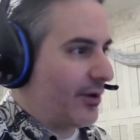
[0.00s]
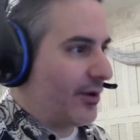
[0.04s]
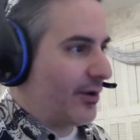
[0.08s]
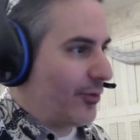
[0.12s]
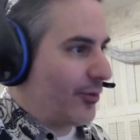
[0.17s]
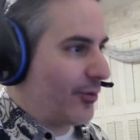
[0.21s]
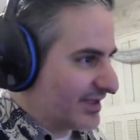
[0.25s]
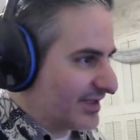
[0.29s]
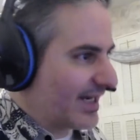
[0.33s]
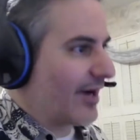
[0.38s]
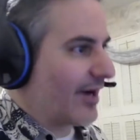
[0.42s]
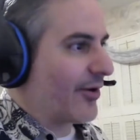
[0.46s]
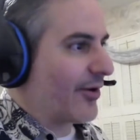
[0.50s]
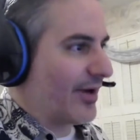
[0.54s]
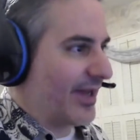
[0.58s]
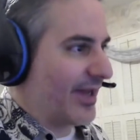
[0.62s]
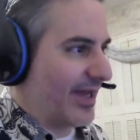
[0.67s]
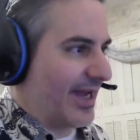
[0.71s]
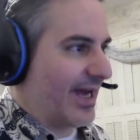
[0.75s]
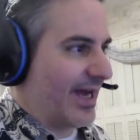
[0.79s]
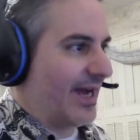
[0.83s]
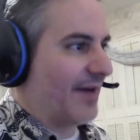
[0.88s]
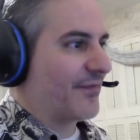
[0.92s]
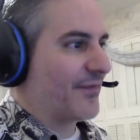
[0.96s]
it was an hour
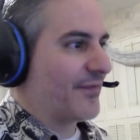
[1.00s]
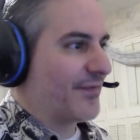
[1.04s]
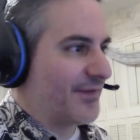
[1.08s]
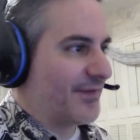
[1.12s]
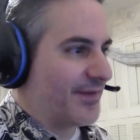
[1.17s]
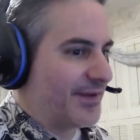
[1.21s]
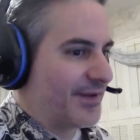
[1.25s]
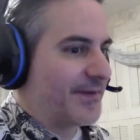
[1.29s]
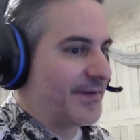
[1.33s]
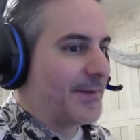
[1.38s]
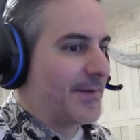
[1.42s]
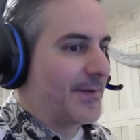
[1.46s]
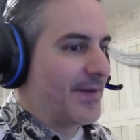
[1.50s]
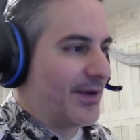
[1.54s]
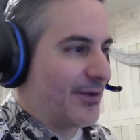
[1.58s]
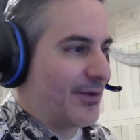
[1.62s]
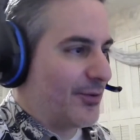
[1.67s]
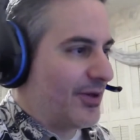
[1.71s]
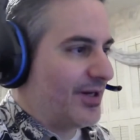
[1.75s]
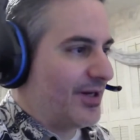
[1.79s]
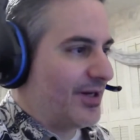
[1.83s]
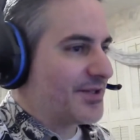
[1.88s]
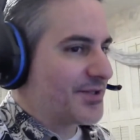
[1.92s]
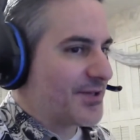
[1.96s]
and a half.
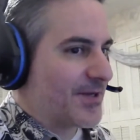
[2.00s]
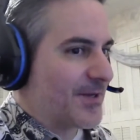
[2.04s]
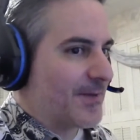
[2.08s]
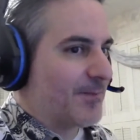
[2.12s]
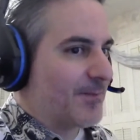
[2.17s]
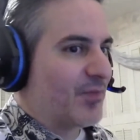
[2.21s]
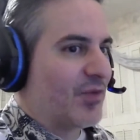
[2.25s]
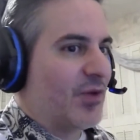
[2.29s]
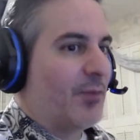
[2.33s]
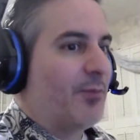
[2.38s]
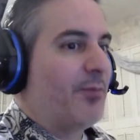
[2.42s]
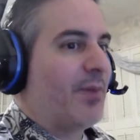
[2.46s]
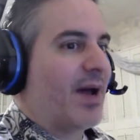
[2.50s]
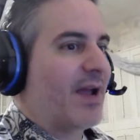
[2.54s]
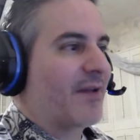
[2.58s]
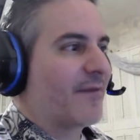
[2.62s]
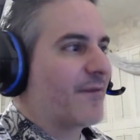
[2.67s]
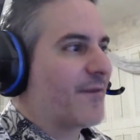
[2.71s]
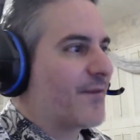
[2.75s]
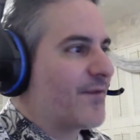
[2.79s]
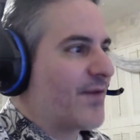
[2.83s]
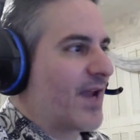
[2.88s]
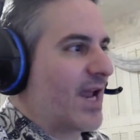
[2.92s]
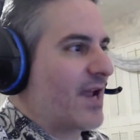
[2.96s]
It was.
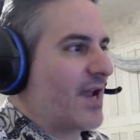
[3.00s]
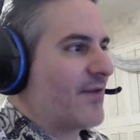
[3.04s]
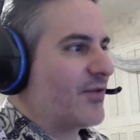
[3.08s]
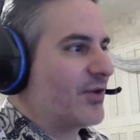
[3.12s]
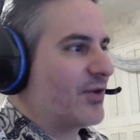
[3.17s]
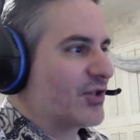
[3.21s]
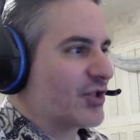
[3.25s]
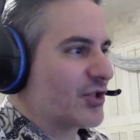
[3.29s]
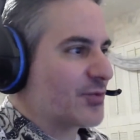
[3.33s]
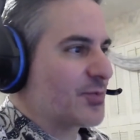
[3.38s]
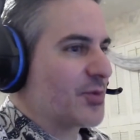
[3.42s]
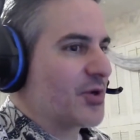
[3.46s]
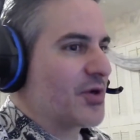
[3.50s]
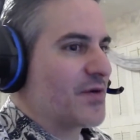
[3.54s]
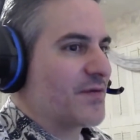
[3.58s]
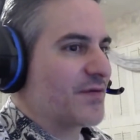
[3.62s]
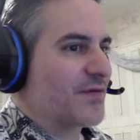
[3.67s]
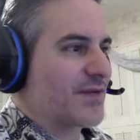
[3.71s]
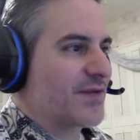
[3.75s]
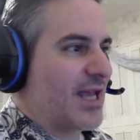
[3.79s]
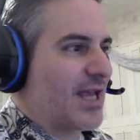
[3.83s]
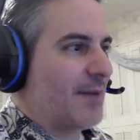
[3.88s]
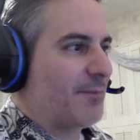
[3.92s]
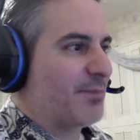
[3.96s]
My favorite
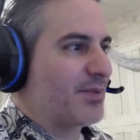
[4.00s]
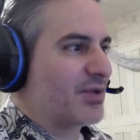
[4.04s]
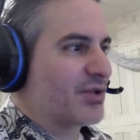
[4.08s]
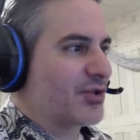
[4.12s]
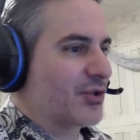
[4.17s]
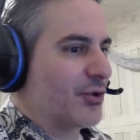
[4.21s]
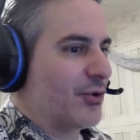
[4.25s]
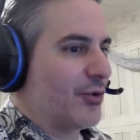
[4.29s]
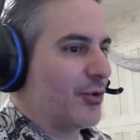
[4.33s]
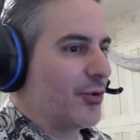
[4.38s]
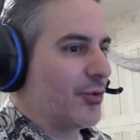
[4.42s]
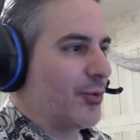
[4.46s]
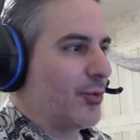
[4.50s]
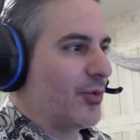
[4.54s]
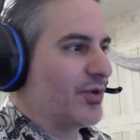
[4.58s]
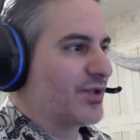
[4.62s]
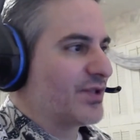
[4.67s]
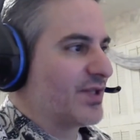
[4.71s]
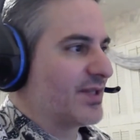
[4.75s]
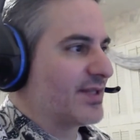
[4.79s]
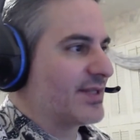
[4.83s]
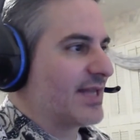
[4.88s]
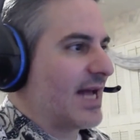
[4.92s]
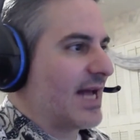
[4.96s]
Smurfs episode
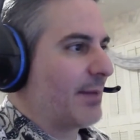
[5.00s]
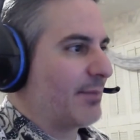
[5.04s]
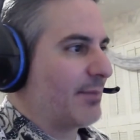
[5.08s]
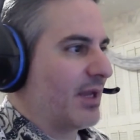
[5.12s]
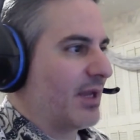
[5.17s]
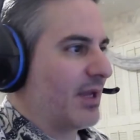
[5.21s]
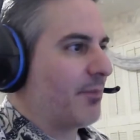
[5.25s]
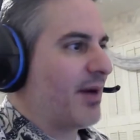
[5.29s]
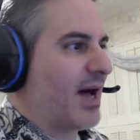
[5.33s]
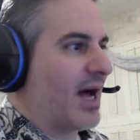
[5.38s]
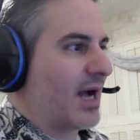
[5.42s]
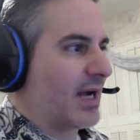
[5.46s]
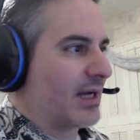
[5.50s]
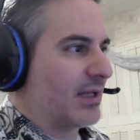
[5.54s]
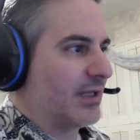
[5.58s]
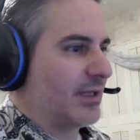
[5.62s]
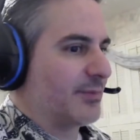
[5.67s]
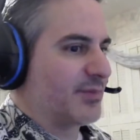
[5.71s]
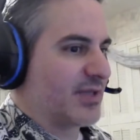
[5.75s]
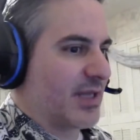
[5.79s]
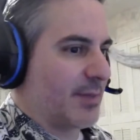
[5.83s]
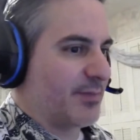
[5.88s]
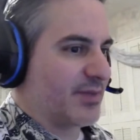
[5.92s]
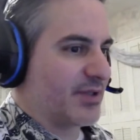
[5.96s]
was the zombie
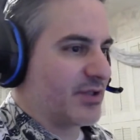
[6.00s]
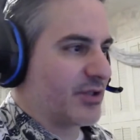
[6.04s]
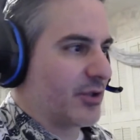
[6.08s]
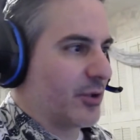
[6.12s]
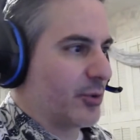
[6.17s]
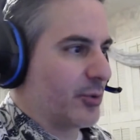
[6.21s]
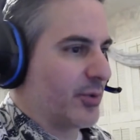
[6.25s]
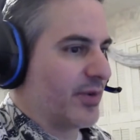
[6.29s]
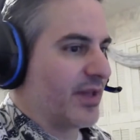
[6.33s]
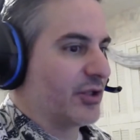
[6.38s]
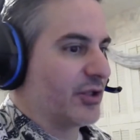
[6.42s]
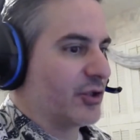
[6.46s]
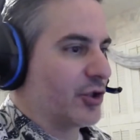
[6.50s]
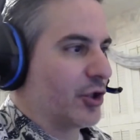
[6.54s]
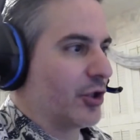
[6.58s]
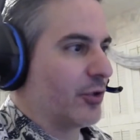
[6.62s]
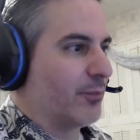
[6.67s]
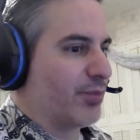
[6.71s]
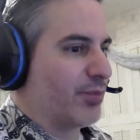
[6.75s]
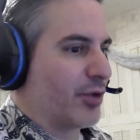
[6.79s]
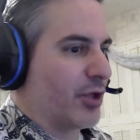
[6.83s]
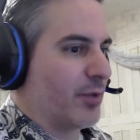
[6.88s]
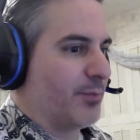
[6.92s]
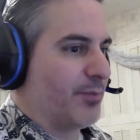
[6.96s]
apocalypse episode where they
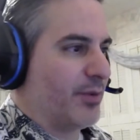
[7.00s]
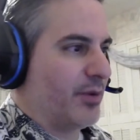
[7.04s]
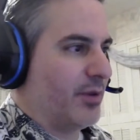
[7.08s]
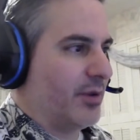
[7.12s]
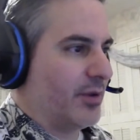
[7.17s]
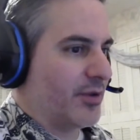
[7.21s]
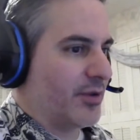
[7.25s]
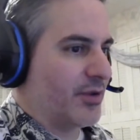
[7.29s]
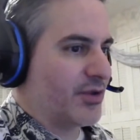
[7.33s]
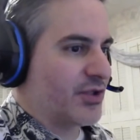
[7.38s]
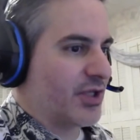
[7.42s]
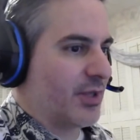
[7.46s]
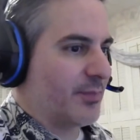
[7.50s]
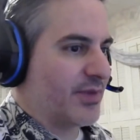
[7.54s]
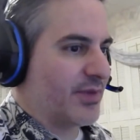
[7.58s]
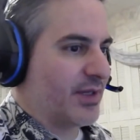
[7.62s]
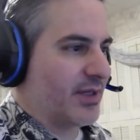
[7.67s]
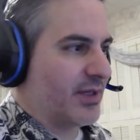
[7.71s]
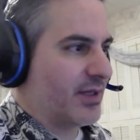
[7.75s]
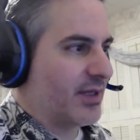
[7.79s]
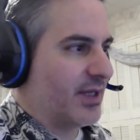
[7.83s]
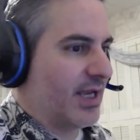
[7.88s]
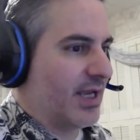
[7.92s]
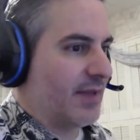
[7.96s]
turned purple or
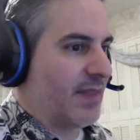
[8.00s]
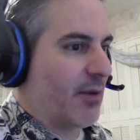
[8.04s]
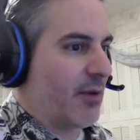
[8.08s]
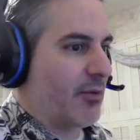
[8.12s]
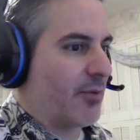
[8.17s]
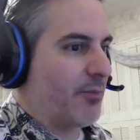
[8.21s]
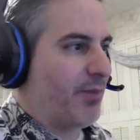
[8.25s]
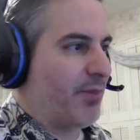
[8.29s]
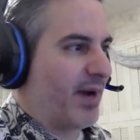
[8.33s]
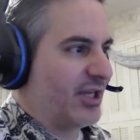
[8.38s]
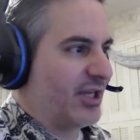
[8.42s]
something and they would